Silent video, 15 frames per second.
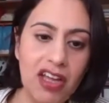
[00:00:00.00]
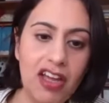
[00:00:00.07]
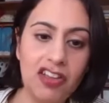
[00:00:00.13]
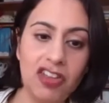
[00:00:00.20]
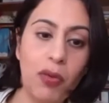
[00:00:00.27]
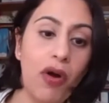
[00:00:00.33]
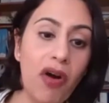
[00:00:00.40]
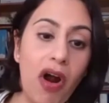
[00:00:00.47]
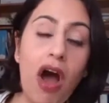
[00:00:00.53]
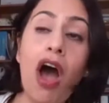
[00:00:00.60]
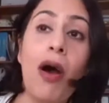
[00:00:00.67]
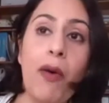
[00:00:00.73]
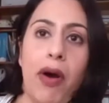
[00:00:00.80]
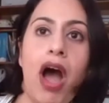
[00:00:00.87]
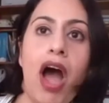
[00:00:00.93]
So our
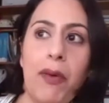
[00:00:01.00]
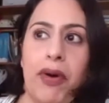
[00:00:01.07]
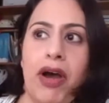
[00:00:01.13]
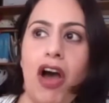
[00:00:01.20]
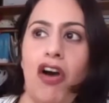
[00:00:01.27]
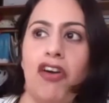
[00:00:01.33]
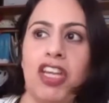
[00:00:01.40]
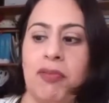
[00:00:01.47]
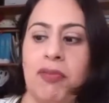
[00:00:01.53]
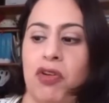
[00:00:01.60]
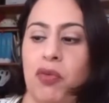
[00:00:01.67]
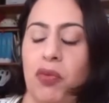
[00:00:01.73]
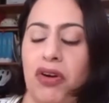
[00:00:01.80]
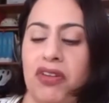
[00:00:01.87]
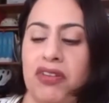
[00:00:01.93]
argument
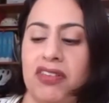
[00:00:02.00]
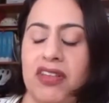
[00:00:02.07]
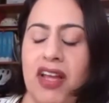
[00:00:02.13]
was,